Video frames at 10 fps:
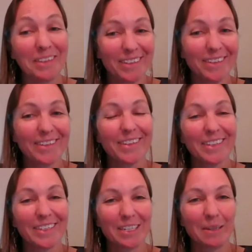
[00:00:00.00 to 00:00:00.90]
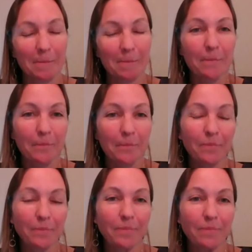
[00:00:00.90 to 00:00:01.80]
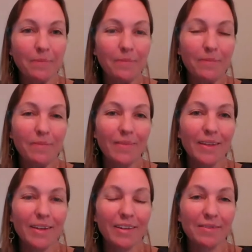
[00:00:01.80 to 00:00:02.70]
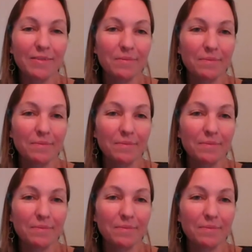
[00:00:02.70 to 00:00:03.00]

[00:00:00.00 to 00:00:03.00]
Yeah, and it's interesting you say that, because as you